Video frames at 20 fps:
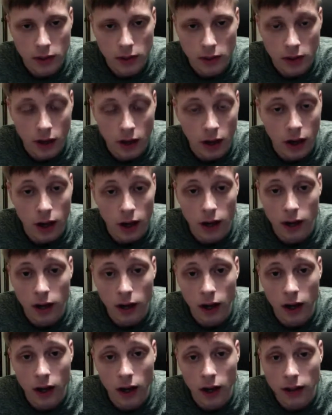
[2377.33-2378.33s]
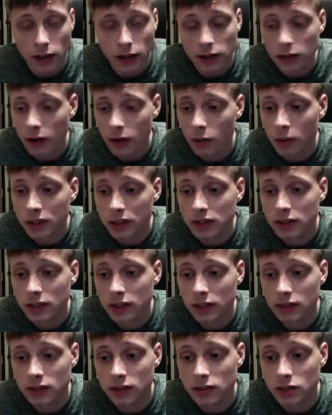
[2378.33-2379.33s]
I cannot wait to
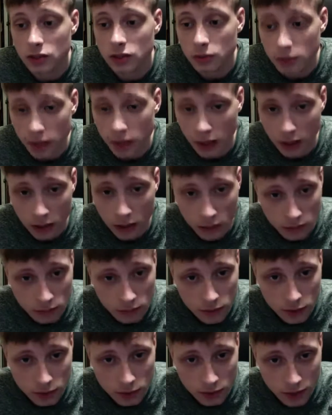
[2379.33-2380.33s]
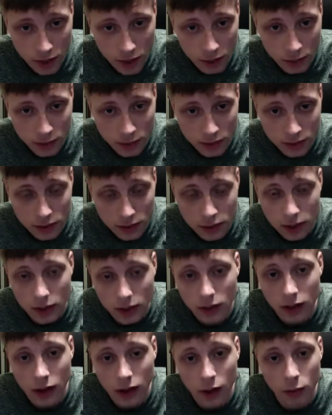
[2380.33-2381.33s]
get to 2K subscribers.
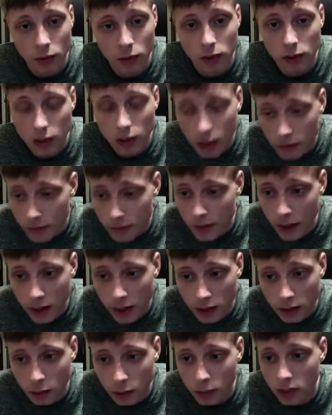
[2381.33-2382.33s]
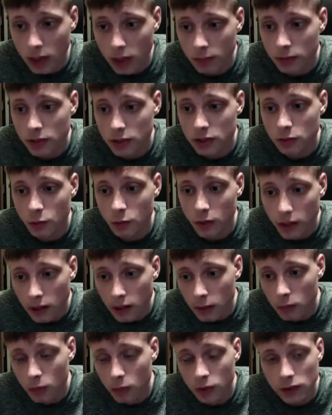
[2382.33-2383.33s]
I would love that. I would love to just wake
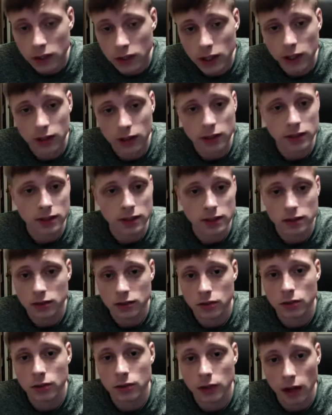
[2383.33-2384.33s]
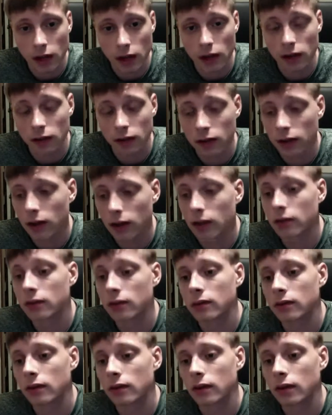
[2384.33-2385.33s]
up one day and it says 2K.
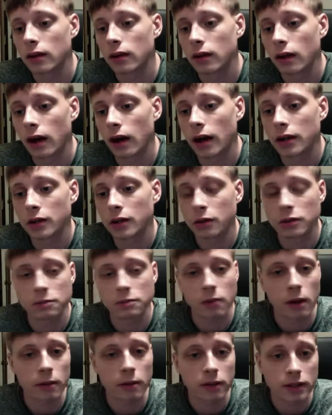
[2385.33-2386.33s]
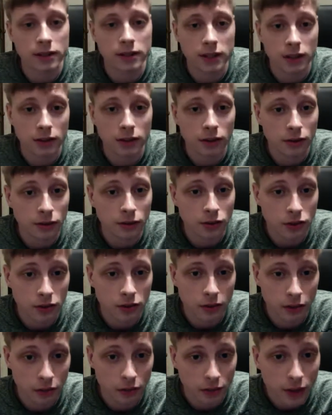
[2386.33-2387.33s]
And I know it's probably going to take another 2
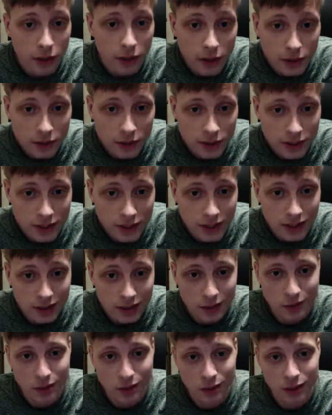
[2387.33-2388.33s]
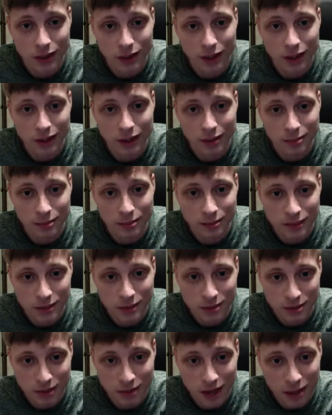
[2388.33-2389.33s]
to 3 years to get to 2K
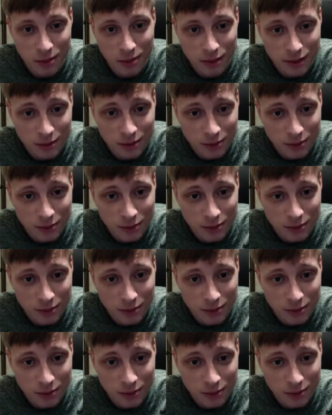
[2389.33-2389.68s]
subscribers.